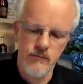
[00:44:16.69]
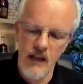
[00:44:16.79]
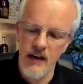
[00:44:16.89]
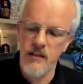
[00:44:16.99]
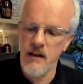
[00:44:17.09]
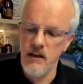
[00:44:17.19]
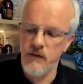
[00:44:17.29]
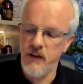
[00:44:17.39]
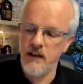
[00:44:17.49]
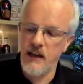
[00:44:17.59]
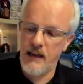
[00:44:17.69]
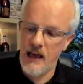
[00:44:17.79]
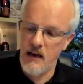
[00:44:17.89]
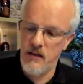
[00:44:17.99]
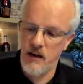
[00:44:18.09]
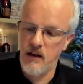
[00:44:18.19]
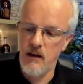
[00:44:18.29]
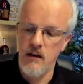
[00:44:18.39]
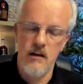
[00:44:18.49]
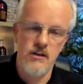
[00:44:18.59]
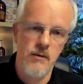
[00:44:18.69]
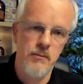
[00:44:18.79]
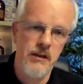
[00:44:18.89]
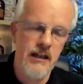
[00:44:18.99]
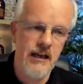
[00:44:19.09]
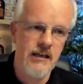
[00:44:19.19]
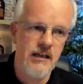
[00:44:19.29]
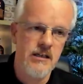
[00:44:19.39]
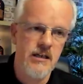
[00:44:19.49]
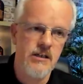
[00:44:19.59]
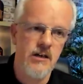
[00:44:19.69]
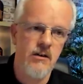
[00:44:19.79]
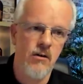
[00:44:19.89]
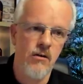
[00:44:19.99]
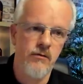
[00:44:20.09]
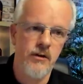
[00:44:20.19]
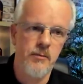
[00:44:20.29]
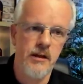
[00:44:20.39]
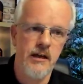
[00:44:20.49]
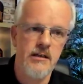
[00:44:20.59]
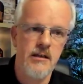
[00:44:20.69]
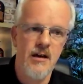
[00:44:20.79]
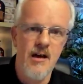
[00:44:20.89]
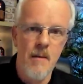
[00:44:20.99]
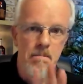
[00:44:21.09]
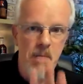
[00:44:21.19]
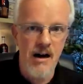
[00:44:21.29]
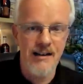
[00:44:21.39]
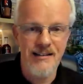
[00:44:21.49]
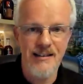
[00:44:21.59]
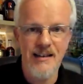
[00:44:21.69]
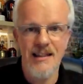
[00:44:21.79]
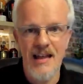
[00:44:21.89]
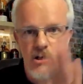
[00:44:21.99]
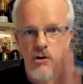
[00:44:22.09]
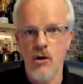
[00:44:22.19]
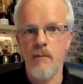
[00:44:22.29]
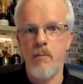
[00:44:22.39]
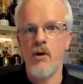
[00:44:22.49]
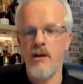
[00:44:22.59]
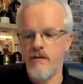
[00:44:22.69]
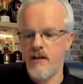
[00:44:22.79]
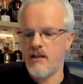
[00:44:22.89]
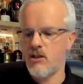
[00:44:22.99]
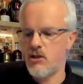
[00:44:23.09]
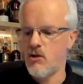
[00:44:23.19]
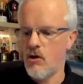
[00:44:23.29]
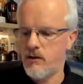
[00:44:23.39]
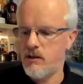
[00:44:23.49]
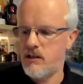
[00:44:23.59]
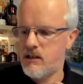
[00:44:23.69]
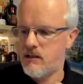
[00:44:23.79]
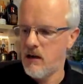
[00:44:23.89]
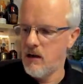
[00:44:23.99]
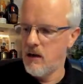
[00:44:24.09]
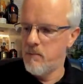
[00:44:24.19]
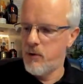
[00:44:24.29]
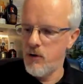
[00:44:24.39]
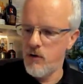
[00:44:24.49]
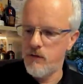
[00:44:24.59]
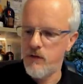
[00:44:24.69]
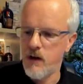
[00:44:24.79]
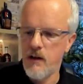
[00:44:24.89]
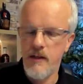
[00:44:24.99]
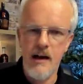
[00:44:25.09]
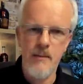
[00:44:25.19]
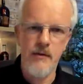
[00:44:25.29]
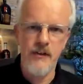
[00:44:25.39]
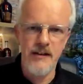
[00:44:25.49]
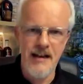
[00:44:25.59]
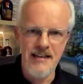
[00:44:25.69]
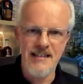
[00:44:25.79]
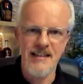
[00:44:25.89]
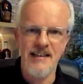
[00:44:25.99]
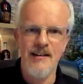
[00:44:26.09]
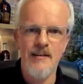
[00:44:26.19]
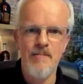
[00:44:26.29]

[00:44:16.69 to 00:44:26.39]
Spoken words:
And I think you'll find, like anything, it's completely inconsistent and all over the place. But that's not the point of this. It's not to prove that I'm a fantastic